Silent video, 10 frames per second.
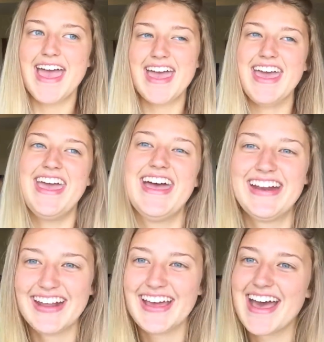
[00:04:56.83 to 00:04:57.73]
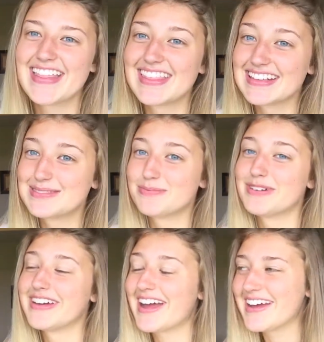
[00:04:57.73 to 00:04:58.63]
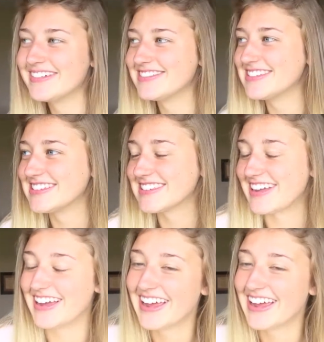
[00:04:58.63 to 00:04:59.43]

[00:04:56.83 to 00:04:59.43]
And at this point, I was just